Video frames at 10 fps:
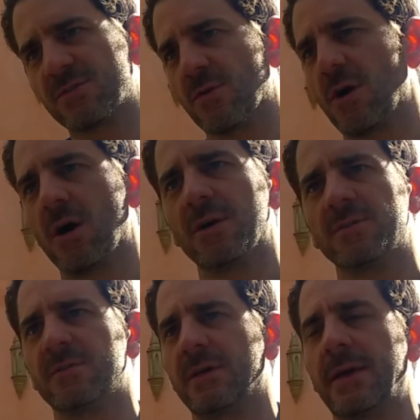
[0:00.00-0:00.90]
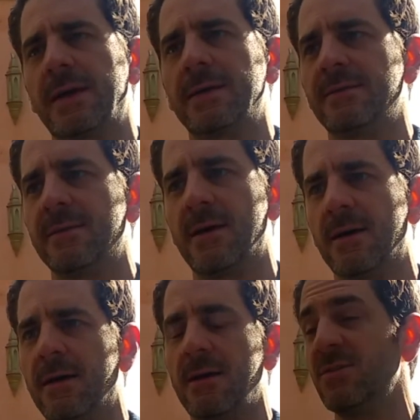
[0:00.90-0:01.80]
at straws,
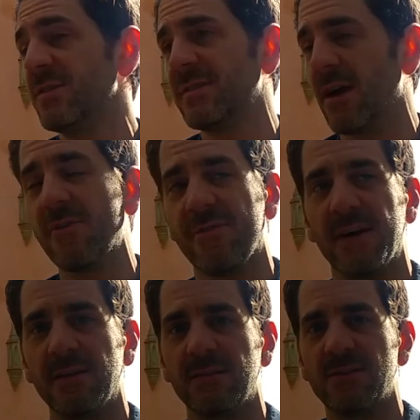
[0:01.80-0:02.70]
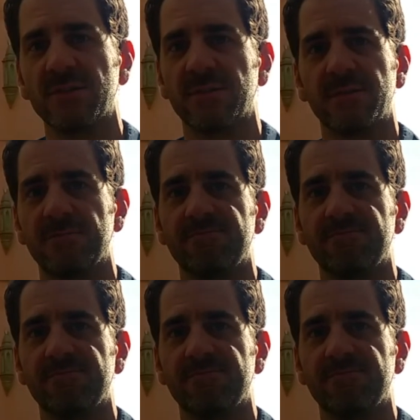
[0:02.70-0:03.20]
and he's just terrified. He's just,